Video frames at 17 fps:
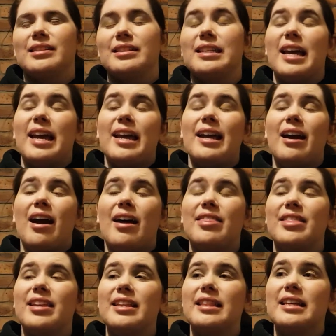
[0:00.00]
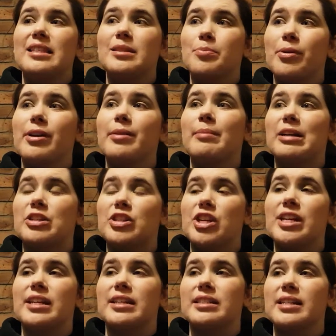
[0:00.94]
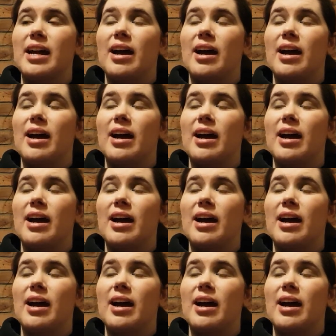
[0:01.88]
yeah, I think that's pretty much it.